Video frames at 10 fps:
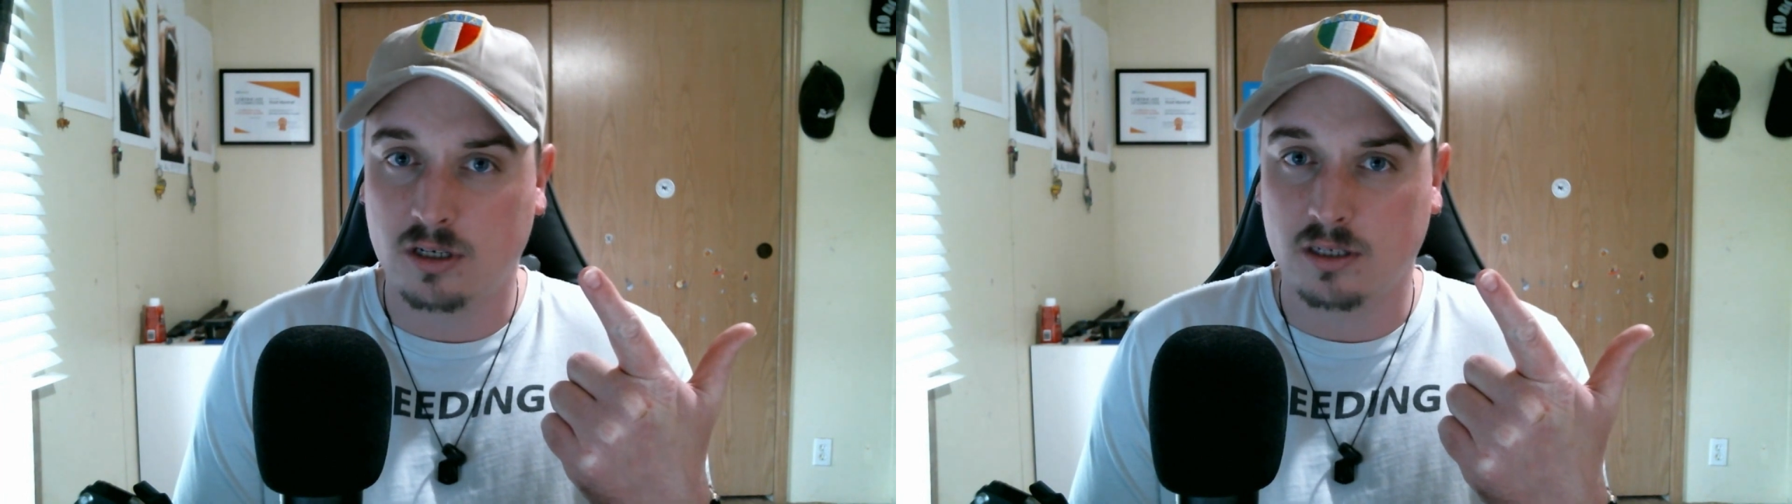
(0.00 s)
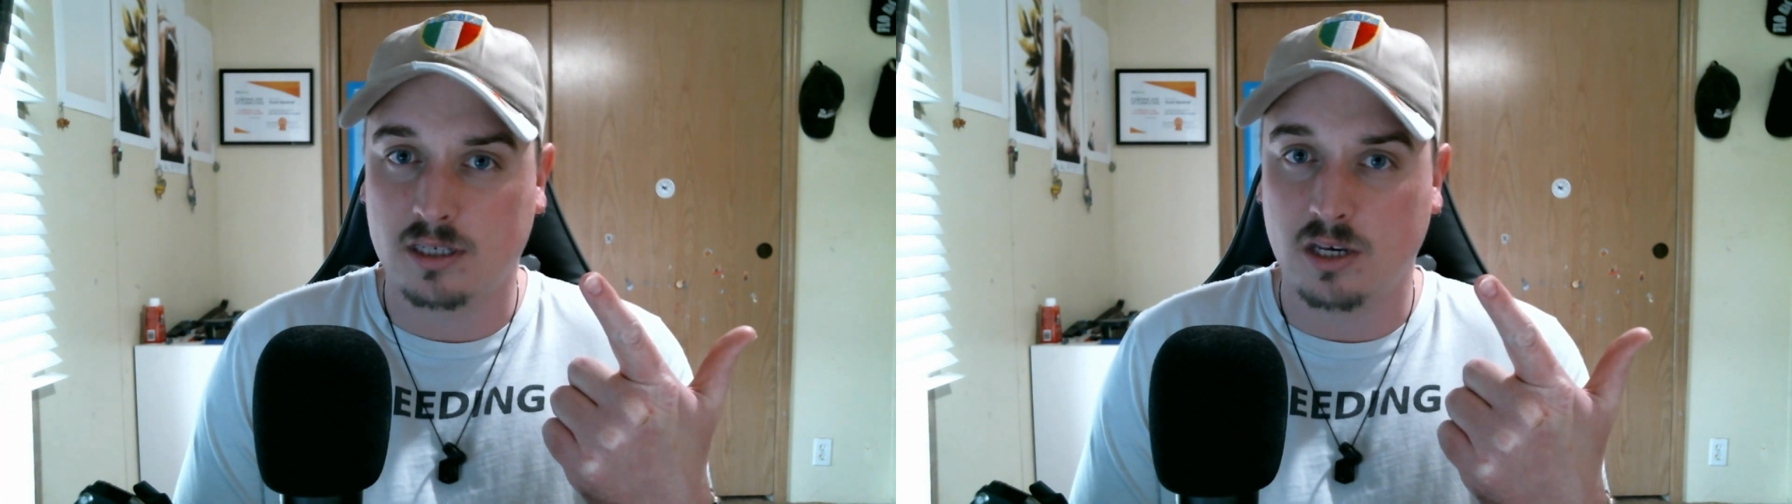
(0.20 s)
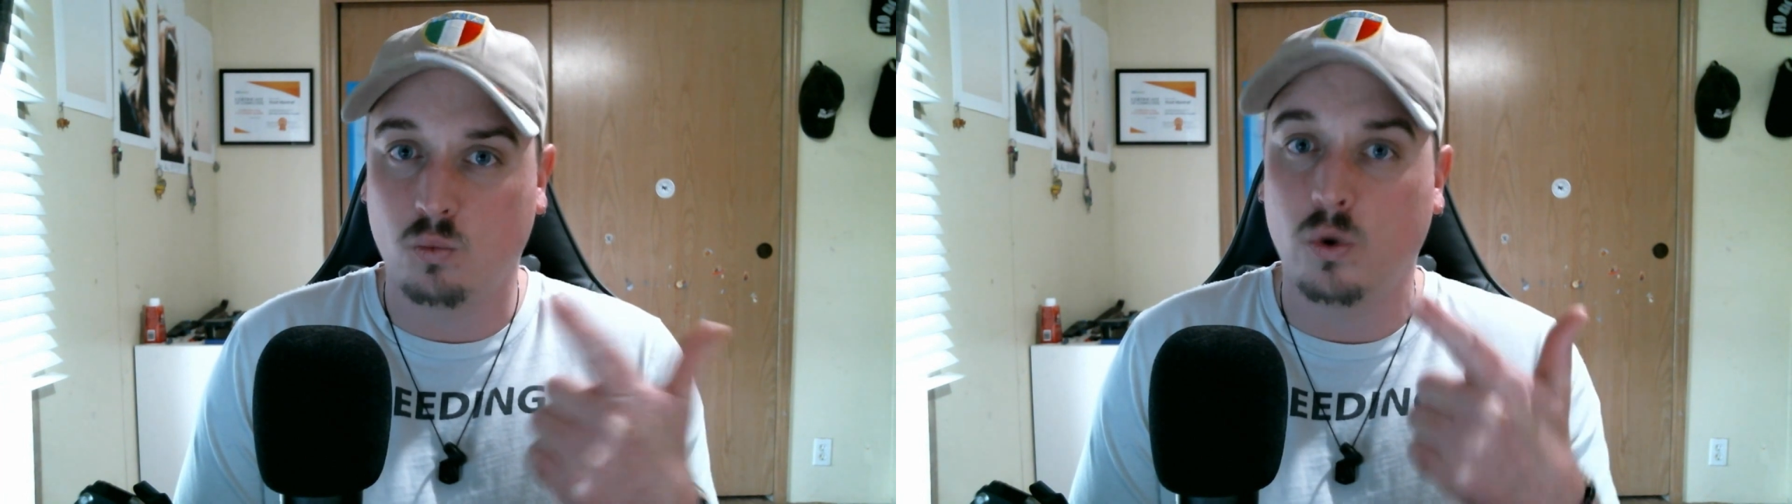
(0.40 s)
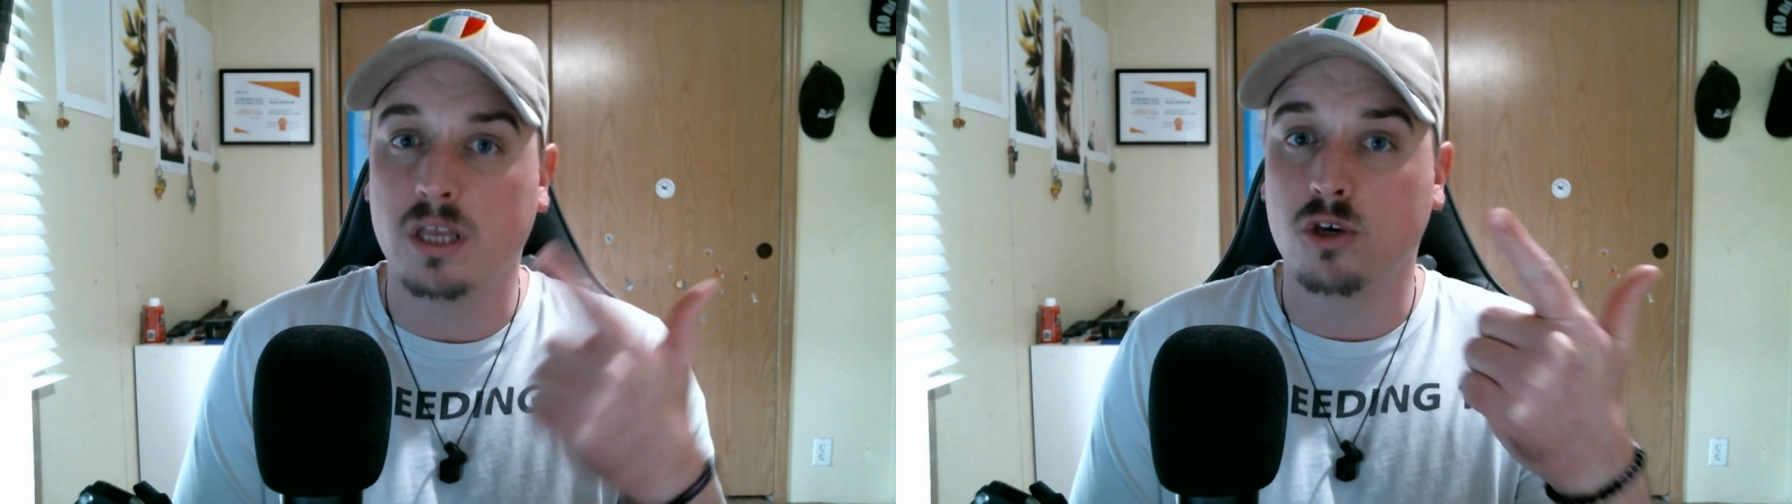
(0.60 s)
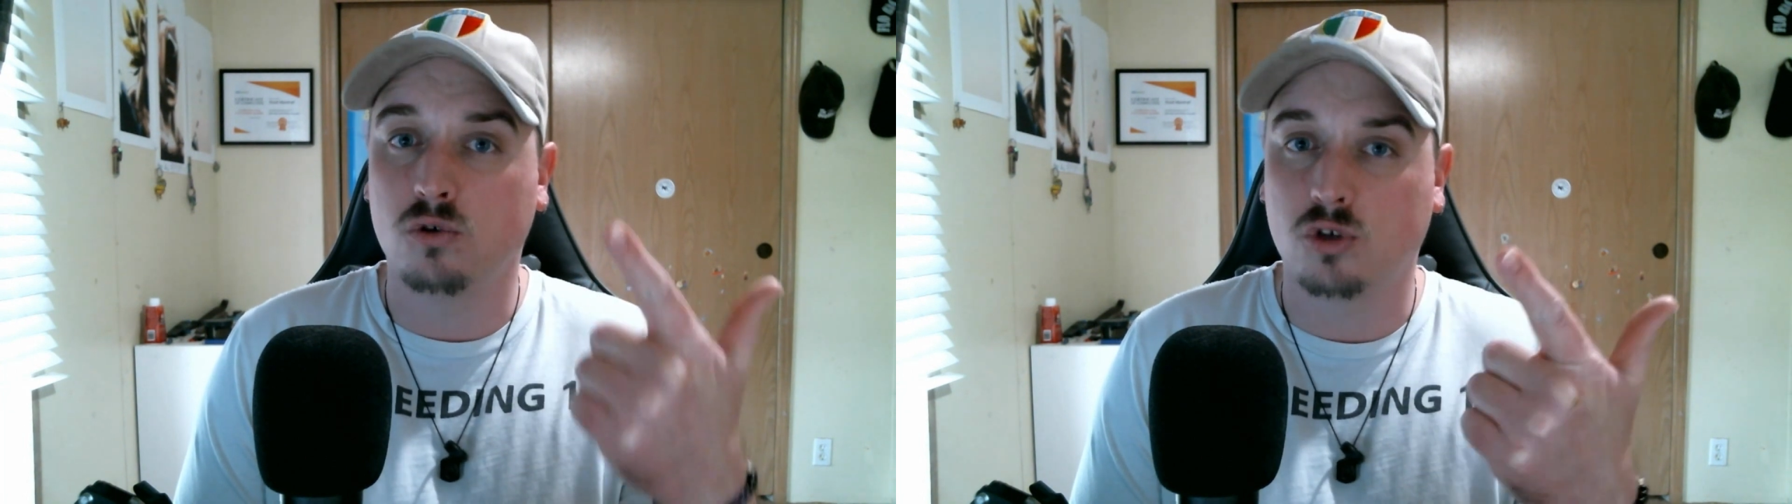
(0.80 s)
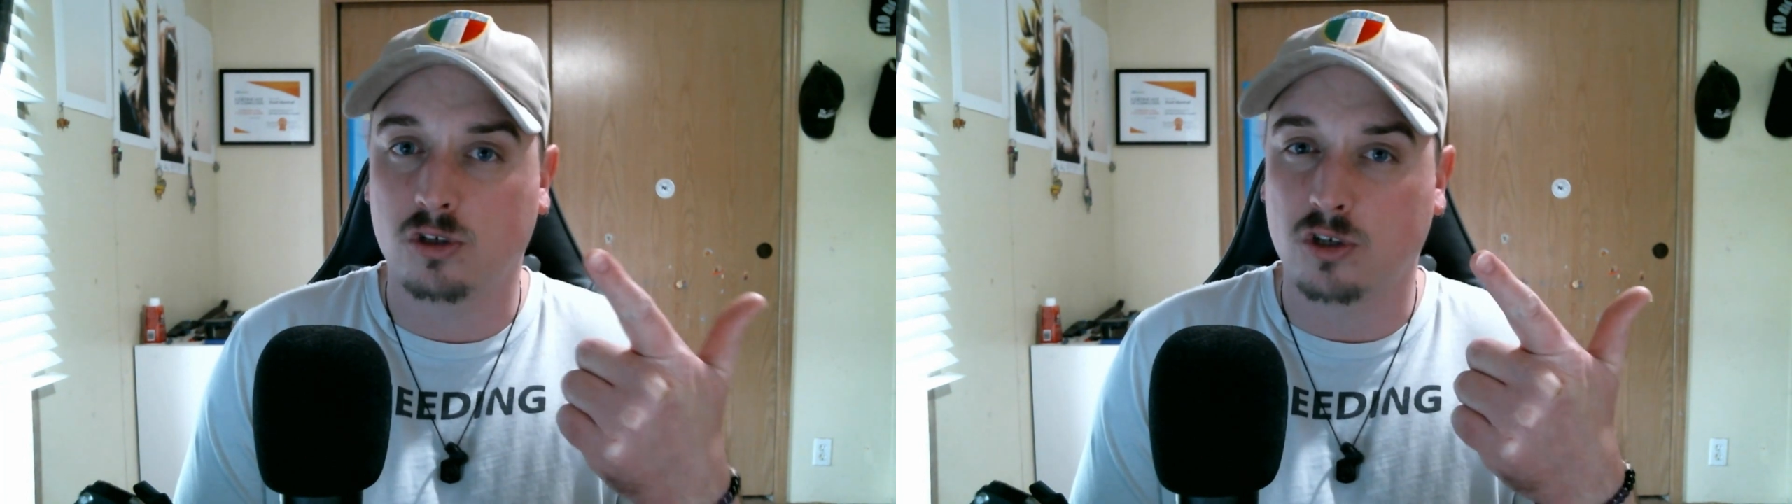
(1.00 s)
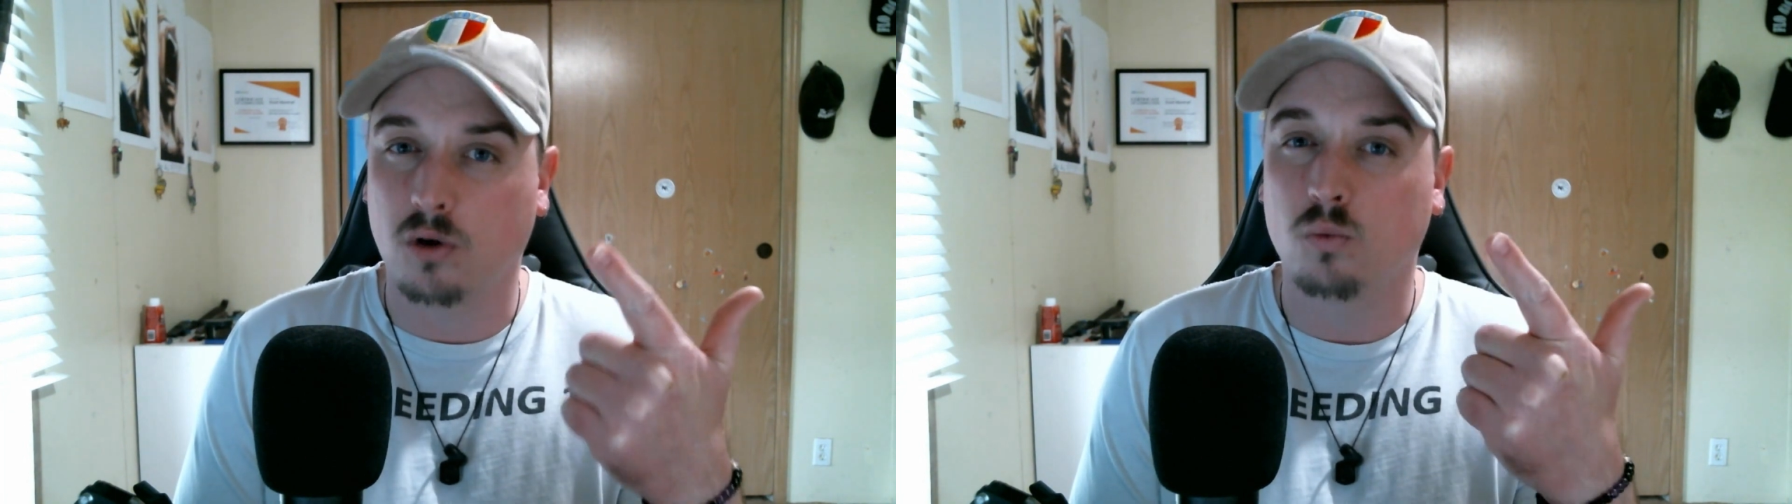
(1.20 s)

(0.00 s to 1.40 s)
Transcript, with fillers: to see when you should start